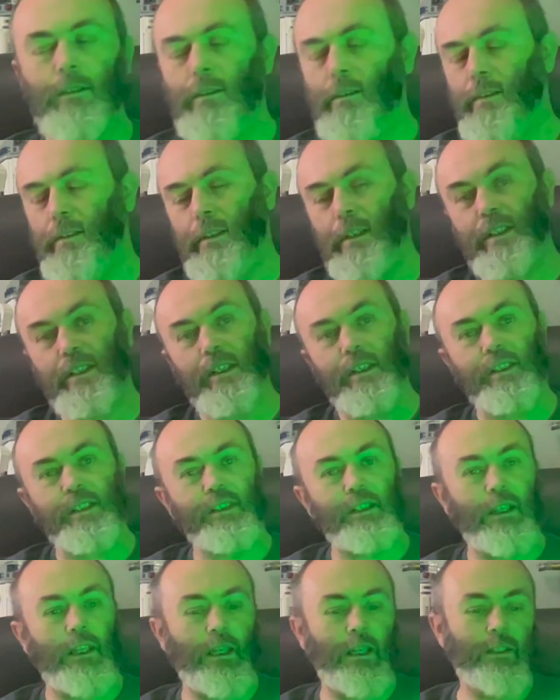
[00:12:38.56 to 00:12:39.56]
This is
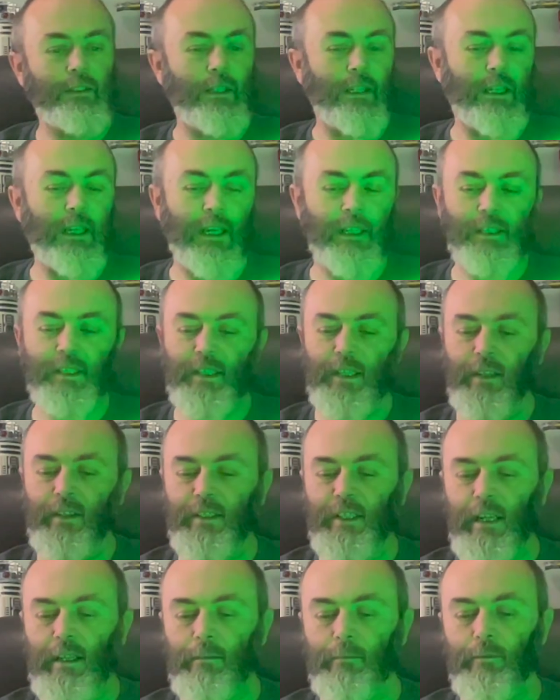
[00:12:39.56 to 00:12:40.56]
the KSith
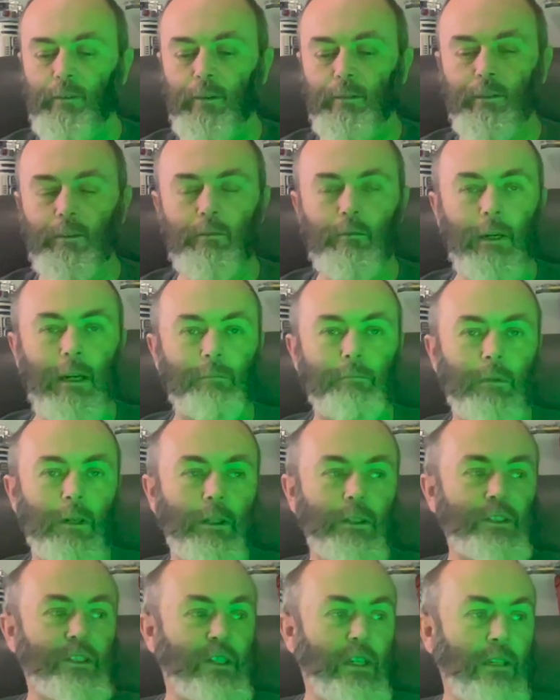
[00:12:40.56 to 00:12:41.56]
sound font,
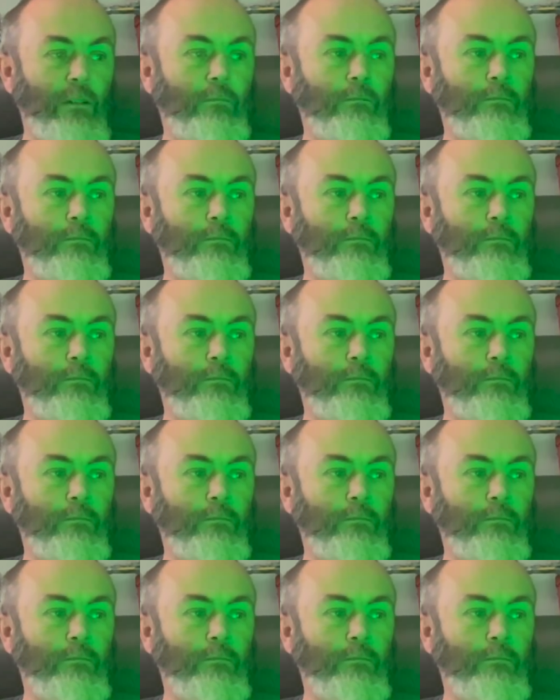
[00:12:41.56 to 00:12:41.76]
Grandmaster.